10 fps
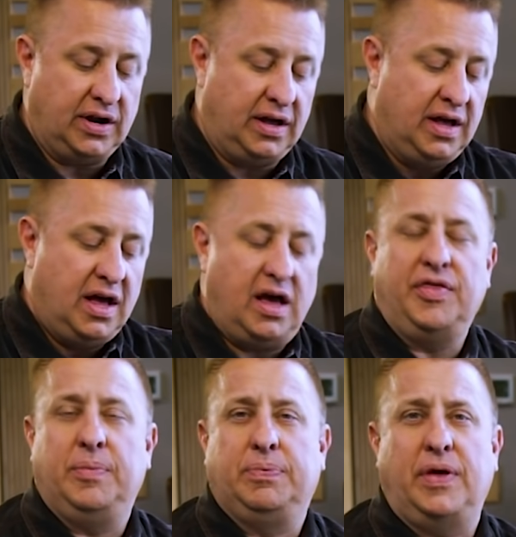All
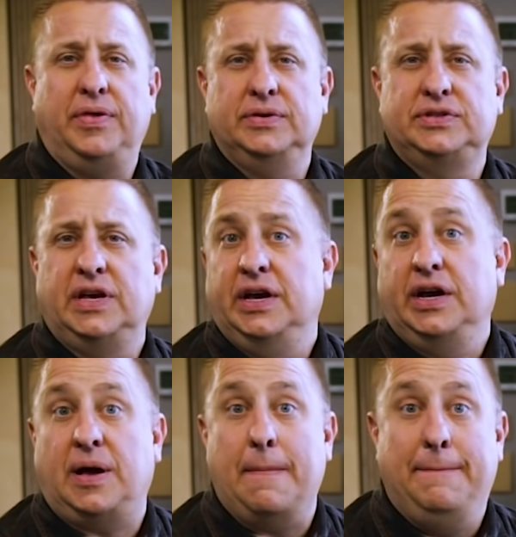the brothers
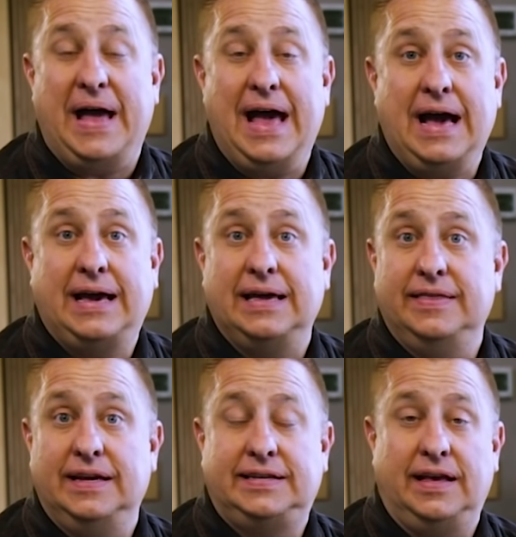come back
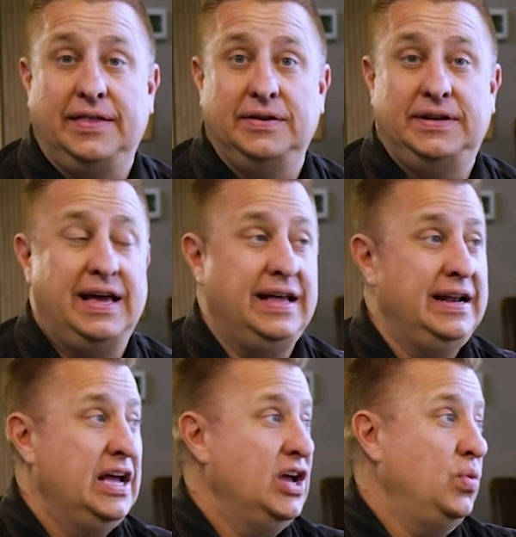and they tell their dad,
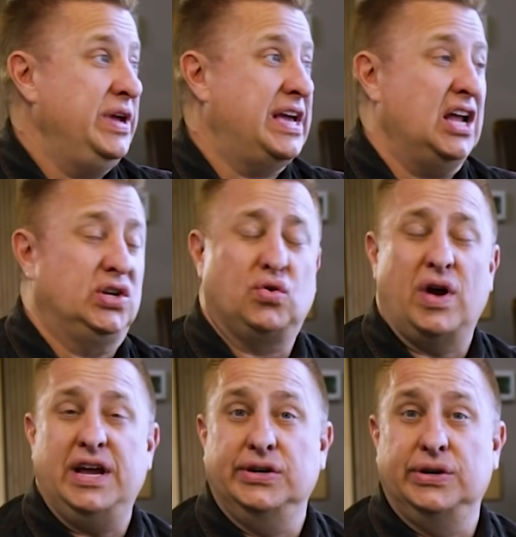we got
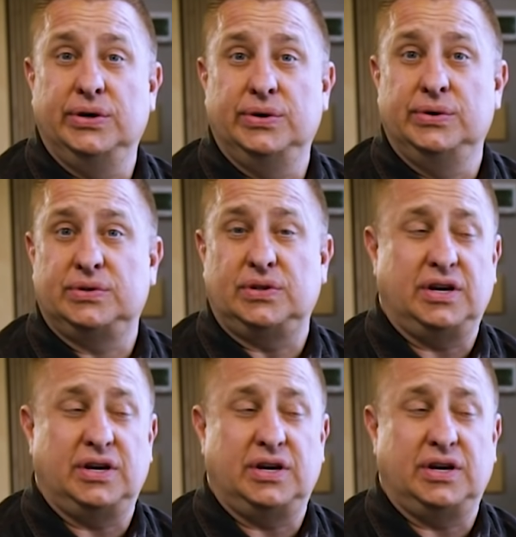great news.